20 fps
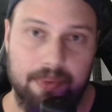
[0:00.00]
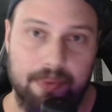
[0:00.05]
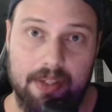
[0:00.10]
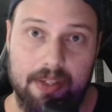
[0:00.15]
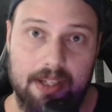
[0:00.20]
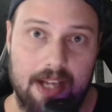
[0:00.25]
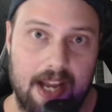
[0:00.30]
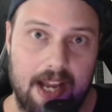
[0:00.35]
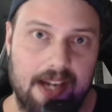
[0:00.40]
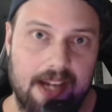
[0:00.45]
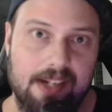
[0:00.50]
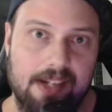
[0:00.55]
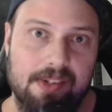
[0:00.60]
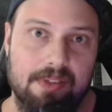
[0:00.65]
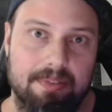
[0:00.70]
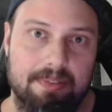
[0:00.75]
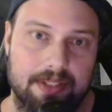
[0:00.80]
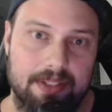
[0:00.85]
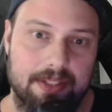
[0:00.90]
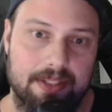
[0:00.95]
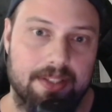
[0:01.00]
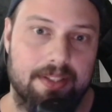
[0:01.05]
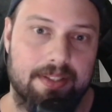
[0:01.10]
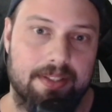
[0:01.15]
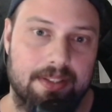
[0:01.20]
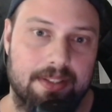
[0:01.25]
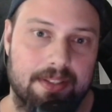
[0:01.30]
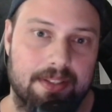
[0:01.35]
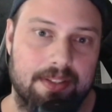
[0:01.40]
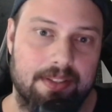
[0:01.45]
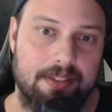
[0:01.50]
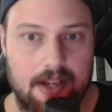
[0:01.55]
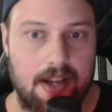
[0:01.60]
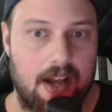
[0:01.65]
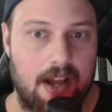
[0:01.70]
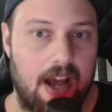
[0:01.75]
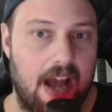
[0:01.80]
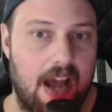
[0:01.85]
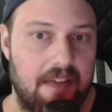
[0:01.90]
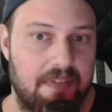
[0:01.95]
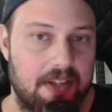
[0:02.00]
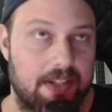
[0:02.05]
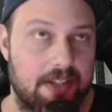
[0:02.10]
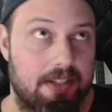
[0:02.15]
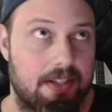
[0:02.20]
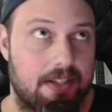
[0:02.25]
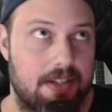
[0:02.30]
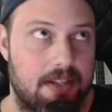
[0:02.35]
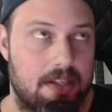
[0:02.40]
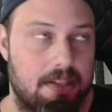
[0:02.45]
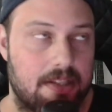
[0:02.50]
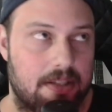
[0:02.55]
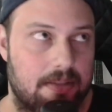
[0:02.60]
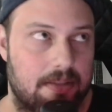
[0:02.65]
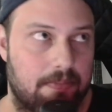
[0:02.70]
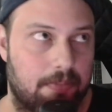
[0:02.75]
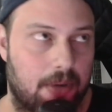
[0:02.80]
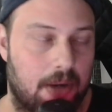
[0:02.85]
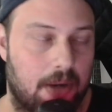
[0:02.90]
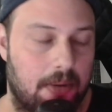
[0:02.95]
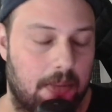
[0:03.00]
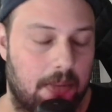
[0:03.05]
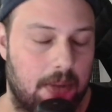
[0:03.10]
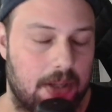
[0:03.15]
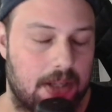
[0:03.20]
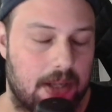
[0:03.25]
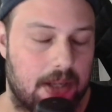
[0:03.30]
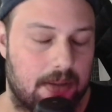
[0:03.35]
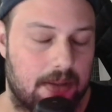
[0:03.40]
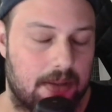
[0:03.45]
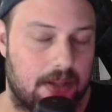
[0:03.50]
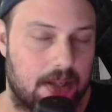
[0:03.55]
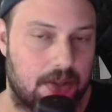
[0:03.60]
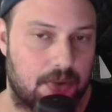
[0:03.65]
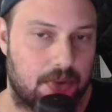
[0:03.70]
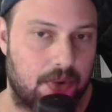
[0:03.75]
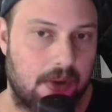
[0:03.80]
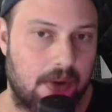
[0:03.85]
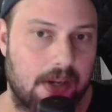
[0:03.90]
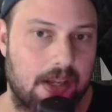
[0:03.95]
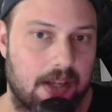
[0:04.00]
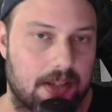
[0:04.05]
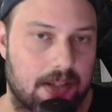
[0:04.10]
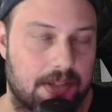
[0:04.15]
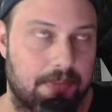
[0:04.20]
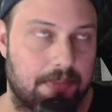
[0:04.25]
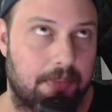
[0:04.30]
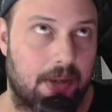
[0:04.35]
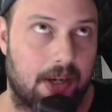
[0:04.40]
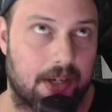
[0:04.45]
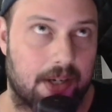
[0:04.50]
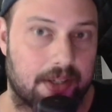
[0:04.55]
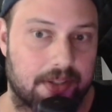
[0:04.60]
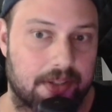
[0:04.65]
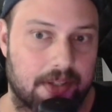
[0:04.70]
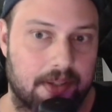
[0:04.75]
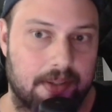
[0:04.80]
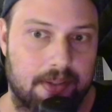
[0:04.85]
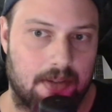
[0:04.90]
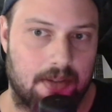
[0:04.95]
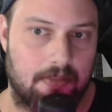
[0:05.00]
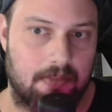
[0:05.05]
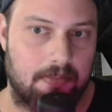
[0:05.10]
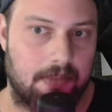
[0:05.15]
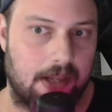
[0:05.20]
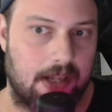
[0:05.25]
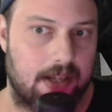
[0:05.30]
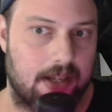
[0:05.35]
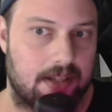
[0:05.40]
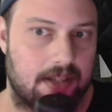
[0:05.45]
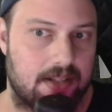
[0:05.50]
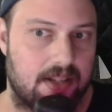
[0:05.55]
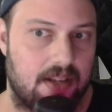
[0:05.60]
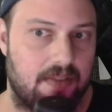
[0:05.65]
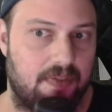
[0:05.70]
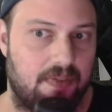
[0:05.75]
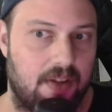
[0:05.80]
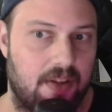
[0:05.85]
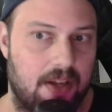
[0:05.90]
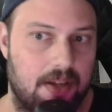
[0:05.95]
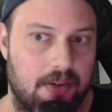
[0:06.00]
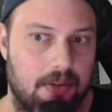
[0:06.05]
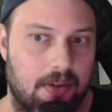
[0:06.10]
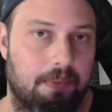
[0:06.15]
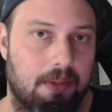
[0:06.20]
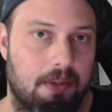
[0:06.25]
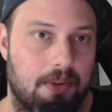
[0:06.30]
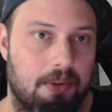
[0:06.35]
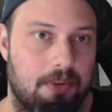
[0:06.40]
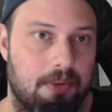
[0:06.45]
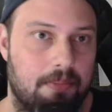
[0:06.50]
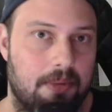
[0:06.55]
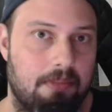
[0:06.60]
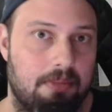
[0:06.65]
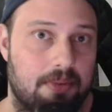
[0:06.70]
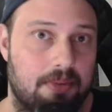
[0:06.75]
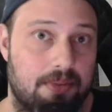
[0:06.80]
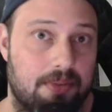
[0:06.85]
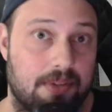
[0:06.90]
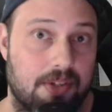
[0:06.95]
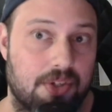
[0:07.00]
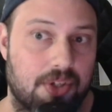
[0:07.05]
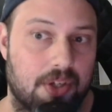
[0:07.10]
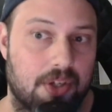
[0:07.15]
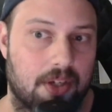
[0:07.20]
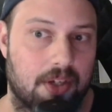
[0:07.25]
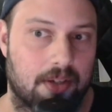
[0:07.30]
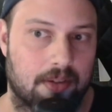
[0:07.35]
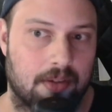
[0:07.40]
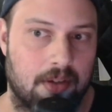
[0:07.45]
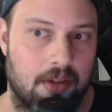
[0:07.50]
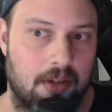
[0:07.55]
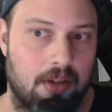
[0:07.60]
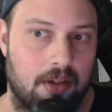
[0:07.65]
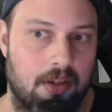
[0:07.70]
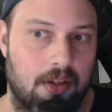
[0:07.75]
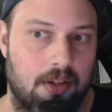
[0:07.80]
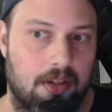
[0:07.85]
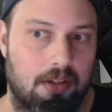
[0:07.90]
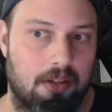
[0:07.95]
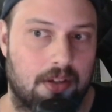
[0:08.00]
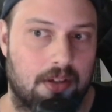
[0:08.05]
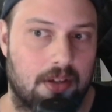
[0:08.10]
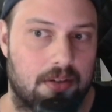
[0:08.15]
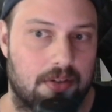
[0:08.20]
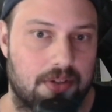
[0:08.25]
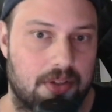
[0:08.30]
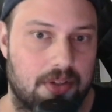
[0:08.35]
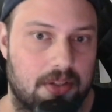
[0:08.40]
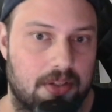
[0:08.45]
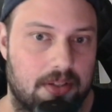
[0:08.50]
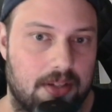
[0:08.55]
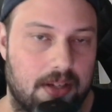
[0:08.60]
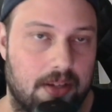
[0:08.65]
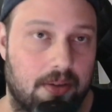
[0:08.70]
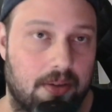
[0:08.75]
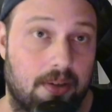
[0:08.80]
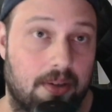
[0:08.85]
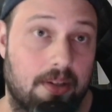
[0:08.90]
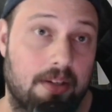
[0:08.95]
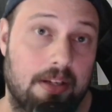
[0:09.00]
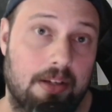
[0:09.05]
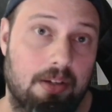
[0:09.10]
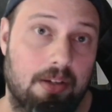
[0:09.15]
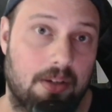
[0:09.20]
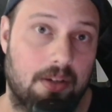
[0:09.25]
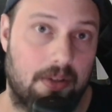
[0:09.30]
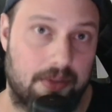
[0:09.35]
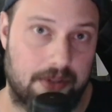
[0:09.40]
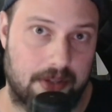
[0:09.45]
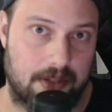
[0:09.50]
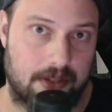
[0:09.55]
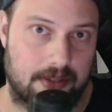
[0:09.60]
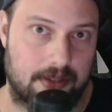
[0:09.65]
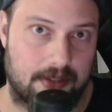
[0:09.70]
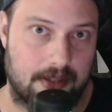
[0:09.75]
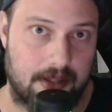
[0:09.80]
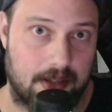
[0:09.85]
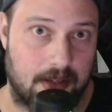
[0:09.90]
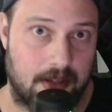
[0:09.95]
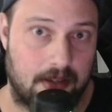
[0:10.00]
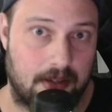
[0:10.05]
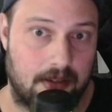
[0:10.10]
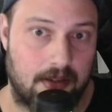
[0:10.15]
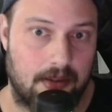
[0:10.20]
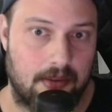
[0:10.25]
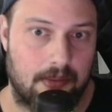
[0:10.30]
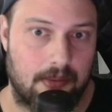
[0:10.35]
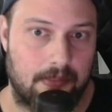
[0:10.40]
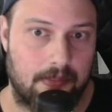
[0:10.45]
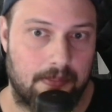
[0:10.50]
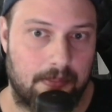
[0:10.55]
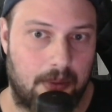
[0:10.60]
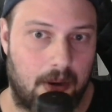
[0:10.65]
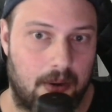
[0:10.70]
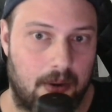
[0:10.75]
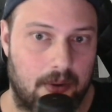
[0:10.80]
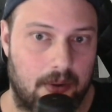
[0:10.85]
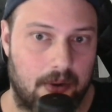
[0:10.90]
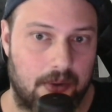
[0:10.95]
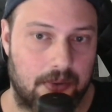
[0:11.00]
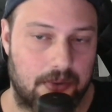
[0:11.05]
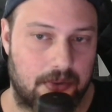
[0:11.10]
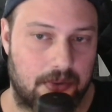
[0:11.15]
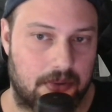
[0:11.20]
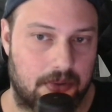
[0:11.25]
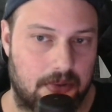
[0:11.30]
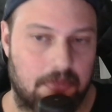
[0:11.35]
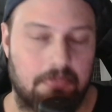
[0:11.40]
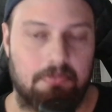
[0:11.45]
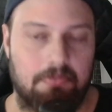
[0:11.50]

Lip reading: the line over here? I think this is probably the trickiest part. Because if a human musician, consciously or unconsciously, borrows